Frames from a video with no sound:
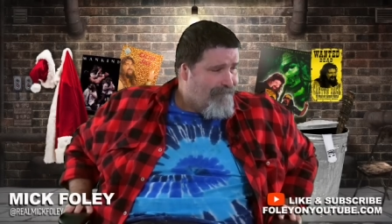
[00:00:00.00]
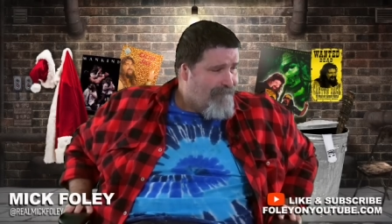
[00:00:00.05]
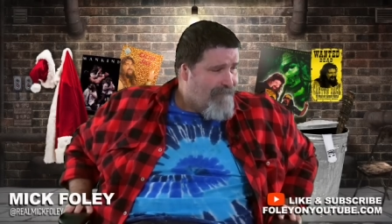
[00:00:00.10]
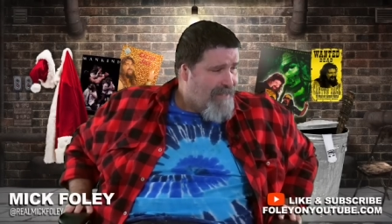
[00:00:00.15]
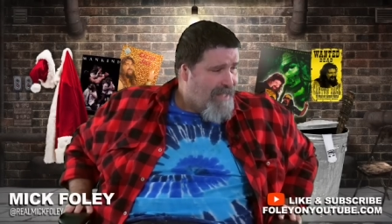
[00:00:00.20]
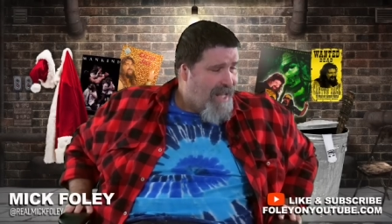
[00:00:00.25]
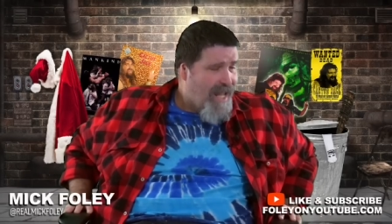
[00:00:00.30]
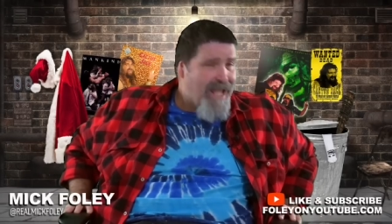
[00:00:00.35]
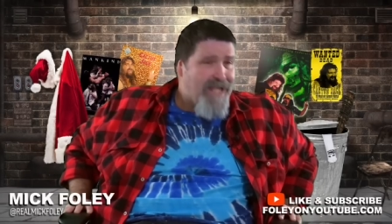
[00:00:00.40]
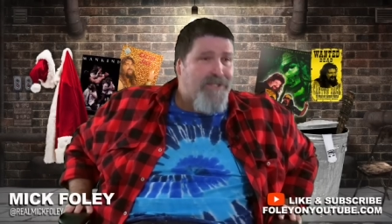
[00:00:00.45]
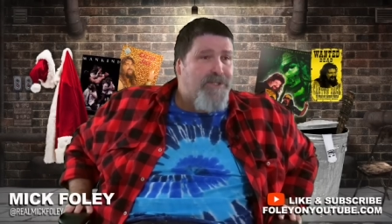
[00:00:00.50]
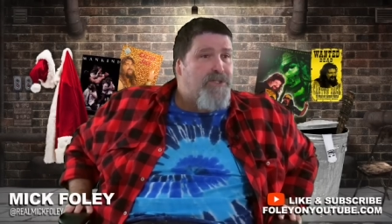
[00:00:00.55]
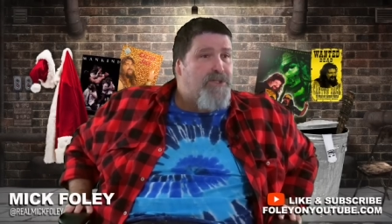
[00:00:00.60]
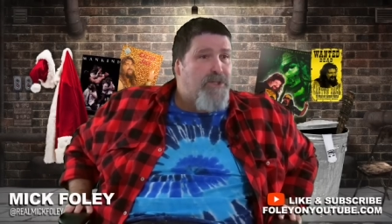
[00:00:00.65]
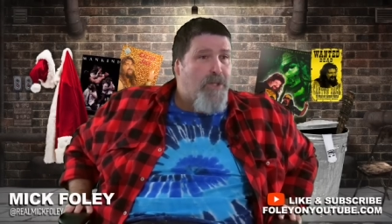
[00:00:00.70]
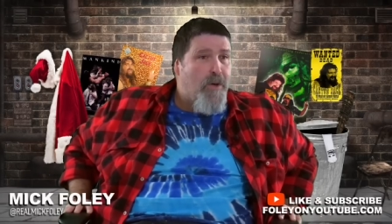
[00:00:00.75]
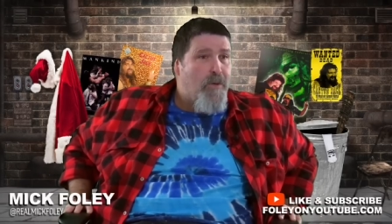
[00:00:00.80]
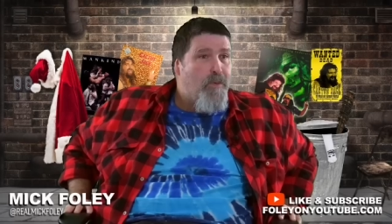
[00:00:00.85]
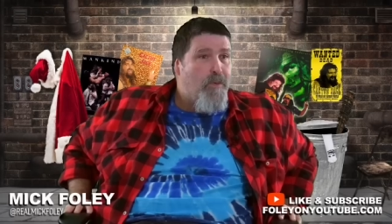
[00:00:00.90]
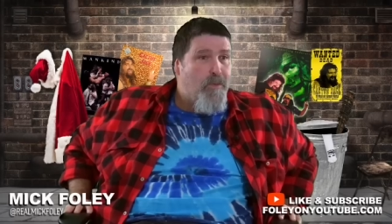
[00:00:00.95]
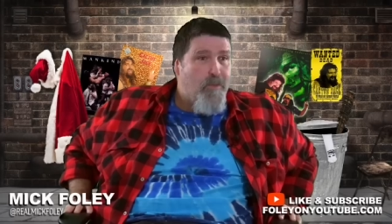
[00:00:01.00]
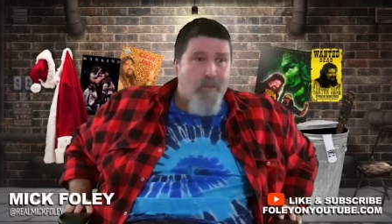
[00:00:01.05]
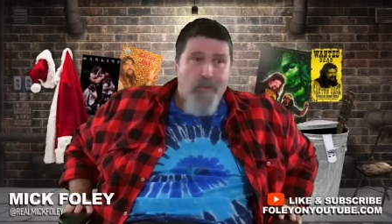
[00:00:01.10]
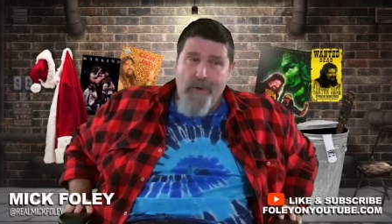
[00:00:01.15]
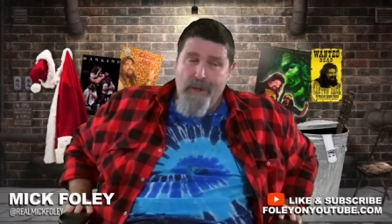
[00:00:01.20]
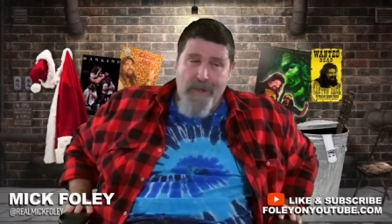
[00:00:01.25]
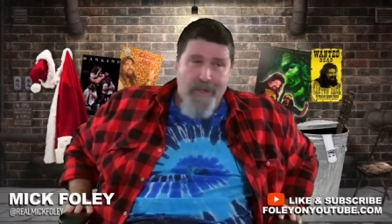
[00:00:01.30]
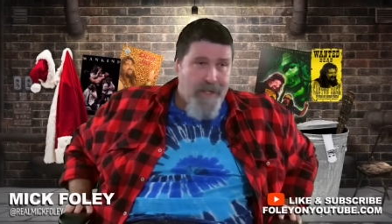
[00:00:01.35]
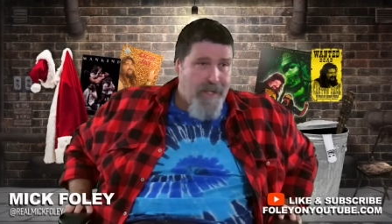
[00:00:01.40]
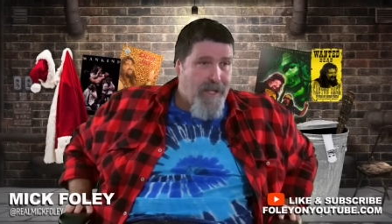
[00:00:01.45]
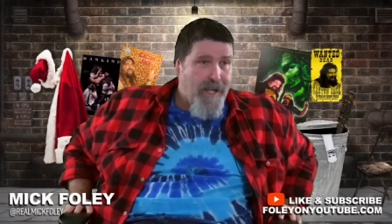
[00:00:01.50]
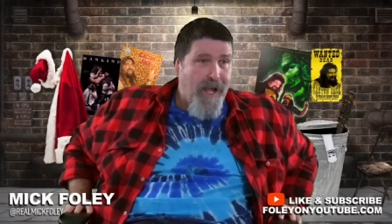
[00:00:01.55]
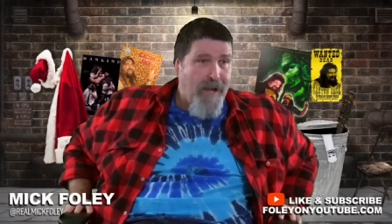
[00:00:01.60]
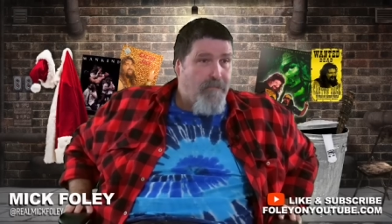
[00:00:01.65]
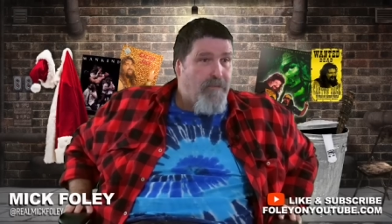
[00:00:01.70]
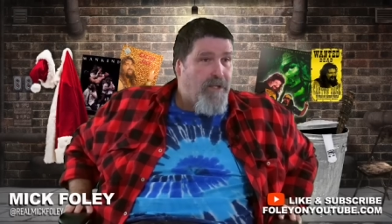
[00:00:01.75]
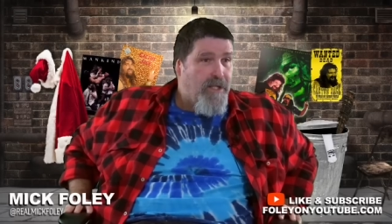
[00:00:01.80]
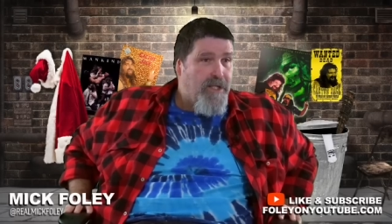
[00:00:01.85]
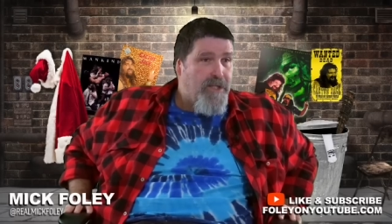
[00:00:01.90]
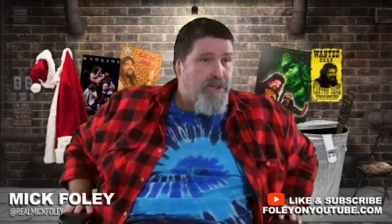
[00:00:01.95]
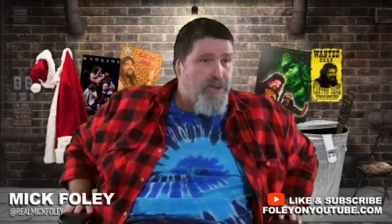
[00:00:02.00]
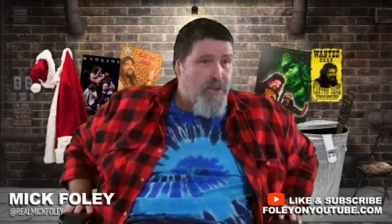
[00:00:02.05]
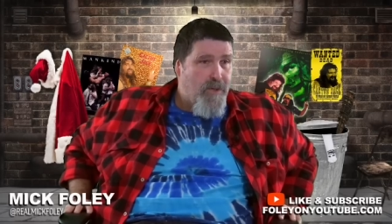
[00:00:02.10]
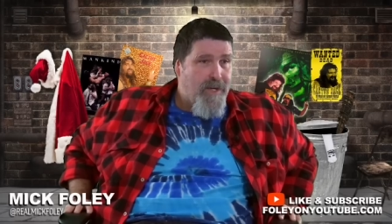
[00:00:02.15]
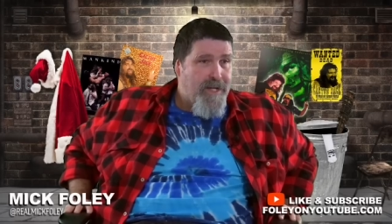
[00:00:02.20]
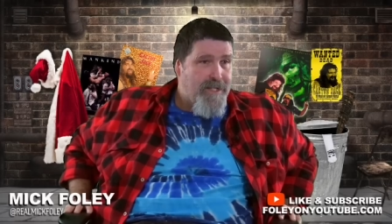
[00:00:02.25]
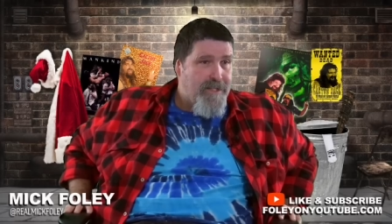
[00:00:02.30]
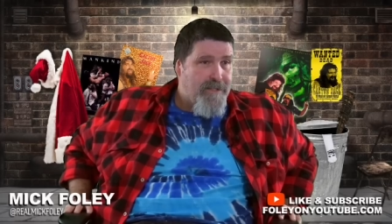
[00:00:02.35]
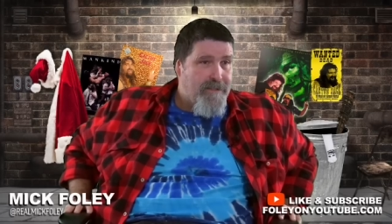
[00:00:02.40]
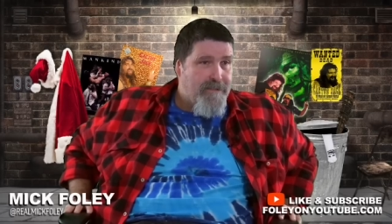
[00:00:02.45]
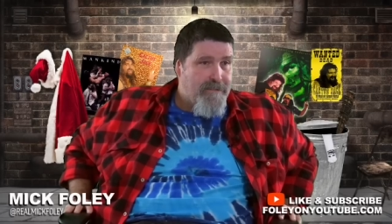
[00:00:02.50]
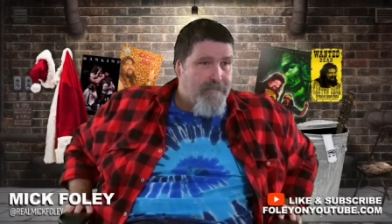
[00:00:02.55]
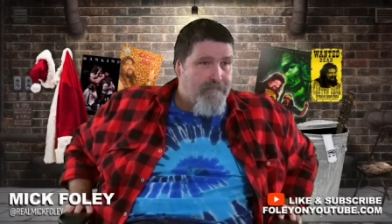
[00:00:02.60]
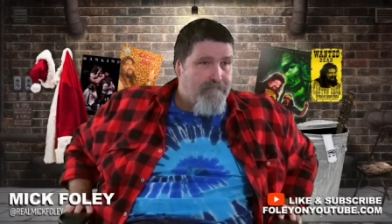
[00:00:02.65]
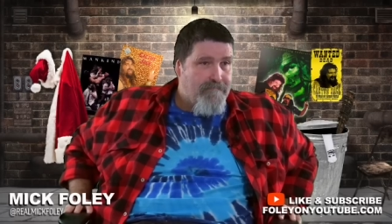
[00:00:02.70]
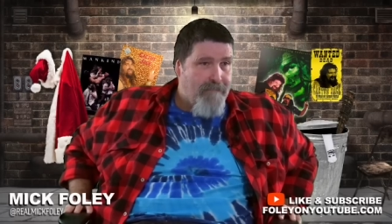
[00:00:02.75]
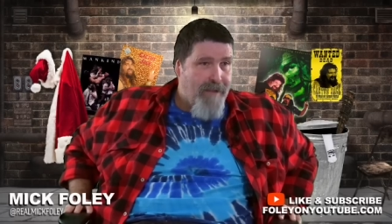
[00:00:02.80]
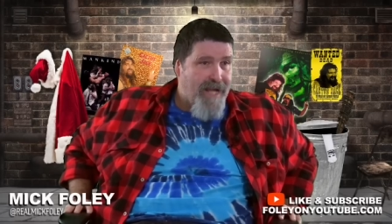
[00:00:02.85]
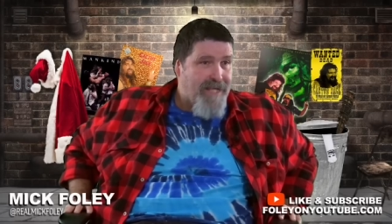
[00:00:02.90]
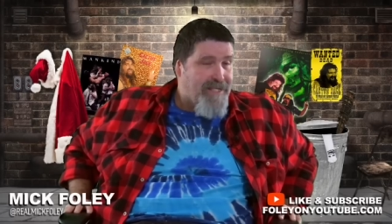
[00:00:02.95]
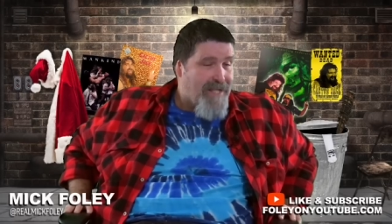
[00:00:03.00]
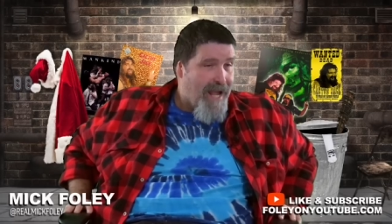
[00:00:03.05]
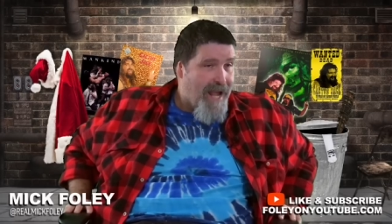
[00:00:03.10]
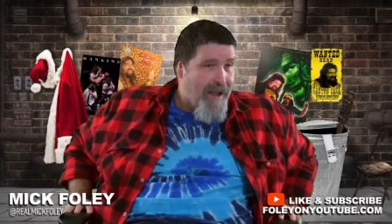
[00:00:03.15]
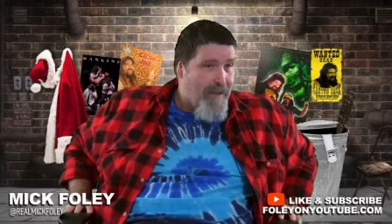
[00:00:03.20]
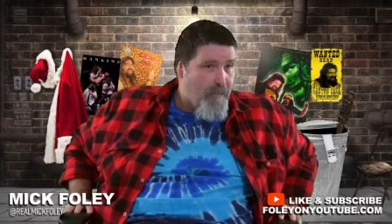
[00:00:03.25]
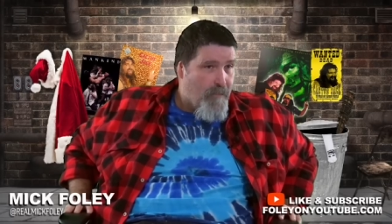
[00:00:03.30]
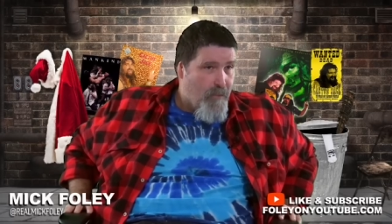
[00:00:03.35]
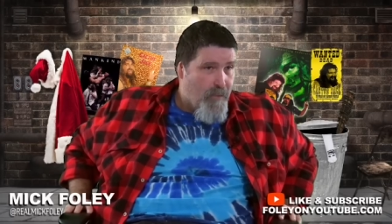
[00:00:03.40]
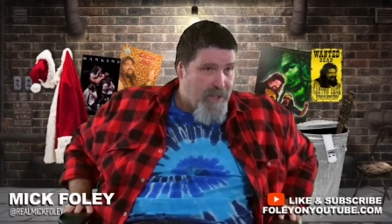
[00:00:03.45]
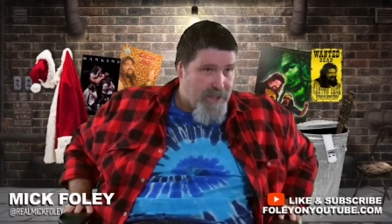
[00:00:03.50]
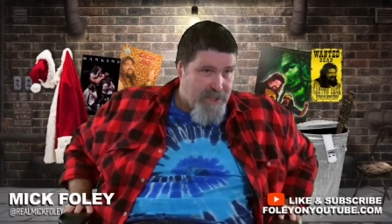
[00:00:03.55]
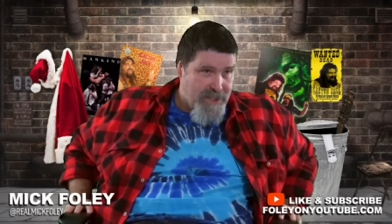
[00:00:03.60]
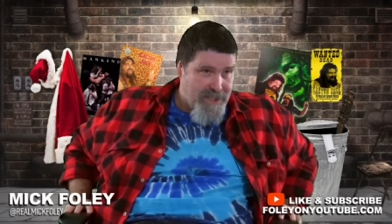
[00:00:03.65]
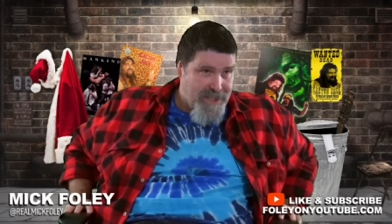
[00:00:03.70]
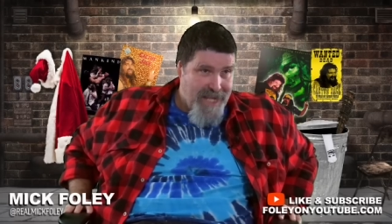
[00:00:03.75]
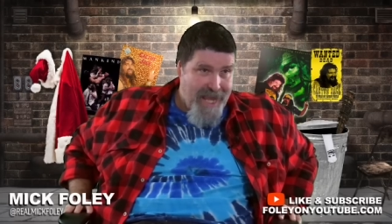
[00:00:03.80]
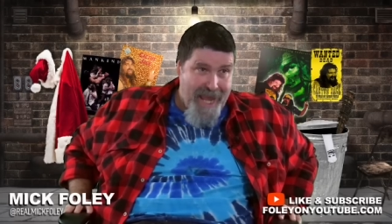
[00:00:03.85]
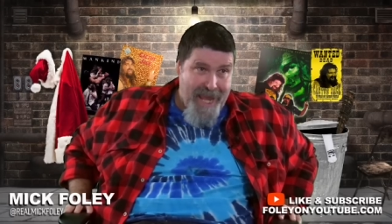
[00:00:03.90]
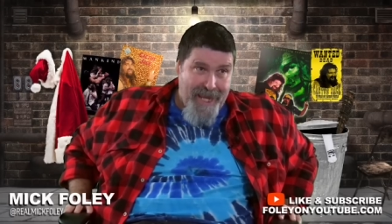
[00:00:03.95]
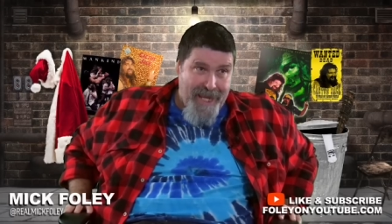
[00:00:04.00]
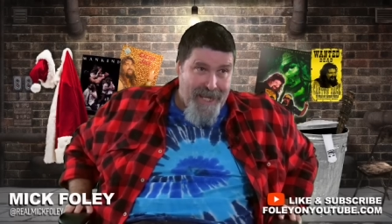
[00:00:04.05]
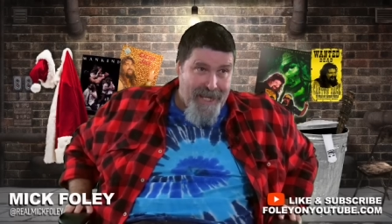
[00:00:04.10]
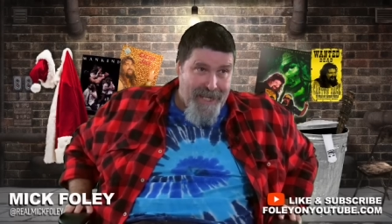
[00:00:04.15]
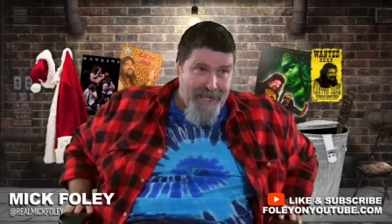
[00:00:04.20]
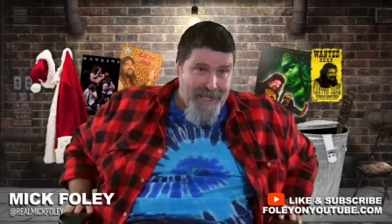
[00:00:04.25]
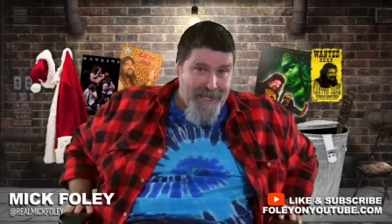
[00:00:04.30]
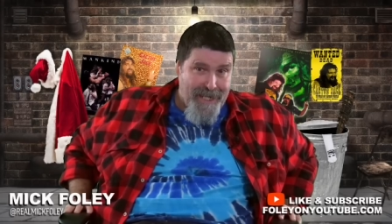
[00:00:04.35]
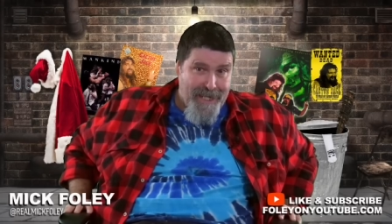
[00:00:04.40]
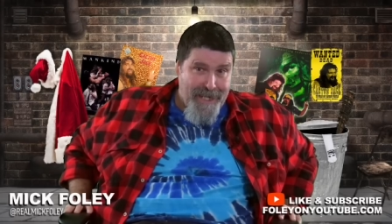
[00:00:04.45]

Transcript: and so I really enjoyed my time with Sting,